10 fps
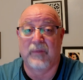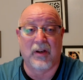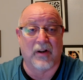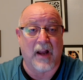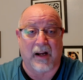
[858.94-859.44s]

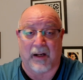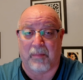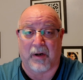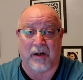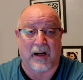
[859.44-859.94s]
you're not going
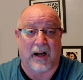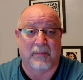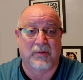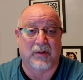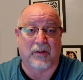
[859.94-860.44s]
to park
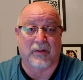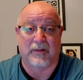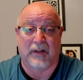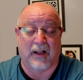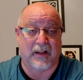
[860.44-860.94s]
hop. So
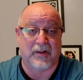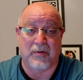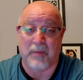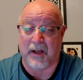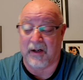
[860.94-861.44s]
unless
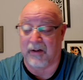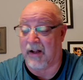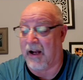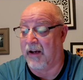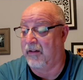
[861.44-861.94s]
you've been there a
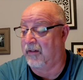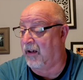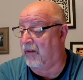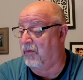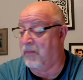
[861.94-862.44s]

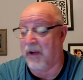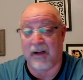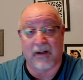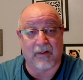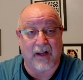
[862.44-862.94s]
lot. We've been
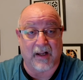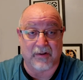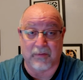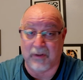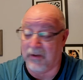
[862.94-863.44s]
there a
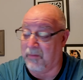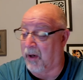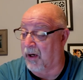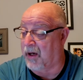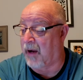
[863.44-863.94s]
lot, so we do
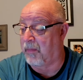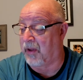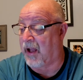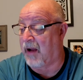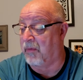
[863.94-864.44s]
park hop a
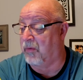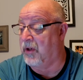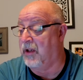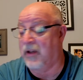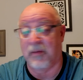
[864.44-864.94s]
lot, but
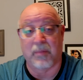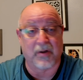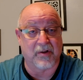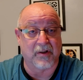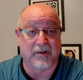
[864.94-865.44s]
we did
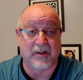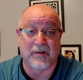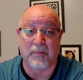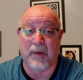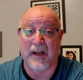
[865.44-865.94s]
purchase
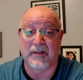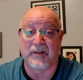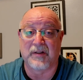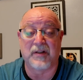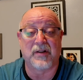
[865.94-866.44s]
season
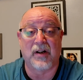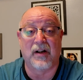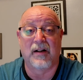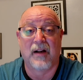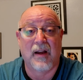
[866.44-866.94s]
passes this
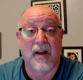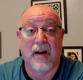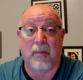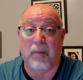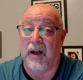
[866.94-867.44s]
year.
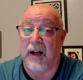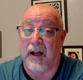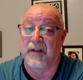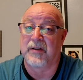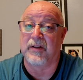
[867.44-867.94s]
But
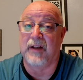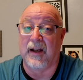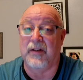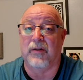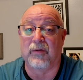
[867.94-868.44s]
honestly,
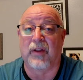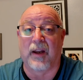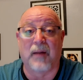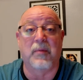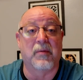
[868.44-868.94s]
I don't
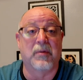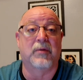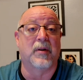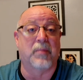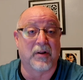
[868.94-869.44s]
think I'm going to be
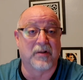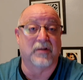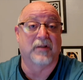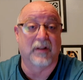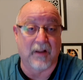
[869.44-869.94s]

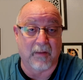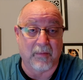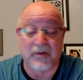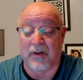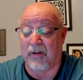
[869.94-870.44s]
repurchasing them.
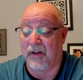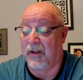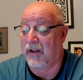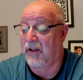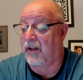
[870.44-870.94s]
So
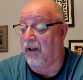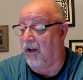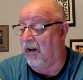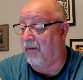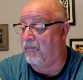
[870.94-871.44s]

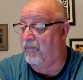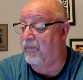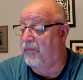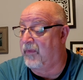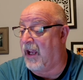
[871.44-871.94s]

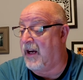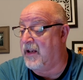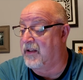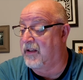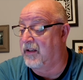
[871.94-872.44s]
that
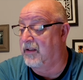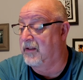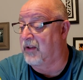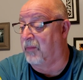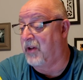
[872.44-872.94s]
is
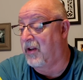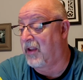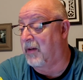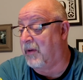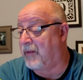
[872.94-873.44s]
something to
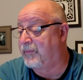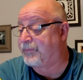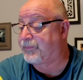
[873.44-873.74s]
think about.